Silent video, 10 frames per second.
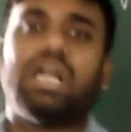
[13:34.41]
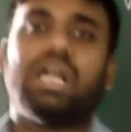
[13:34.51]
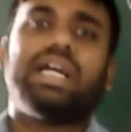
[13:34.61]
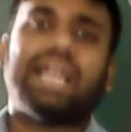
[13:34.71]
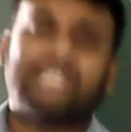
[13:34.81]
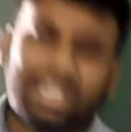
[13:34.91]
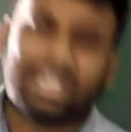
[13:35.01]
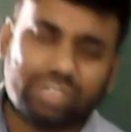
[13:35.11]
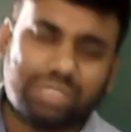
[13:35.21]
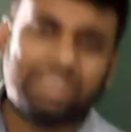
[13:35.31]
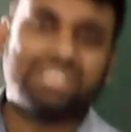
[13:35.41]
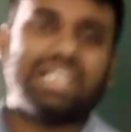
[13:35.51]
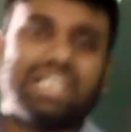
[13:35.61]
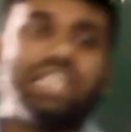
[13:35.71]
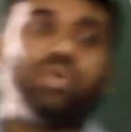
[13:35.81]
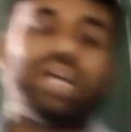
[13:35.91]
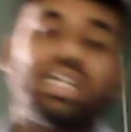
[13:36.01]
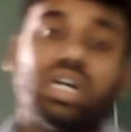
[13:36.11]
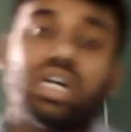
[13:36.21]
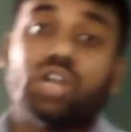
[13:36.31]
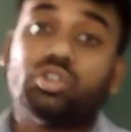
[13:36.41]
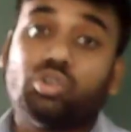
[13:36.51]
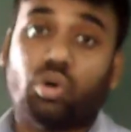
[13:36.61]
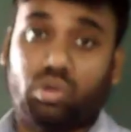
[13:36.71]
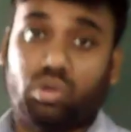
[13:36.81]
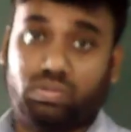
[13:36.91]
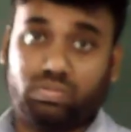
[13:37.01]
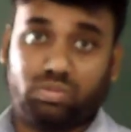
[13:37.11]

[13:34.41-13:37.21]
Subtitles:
It means you can control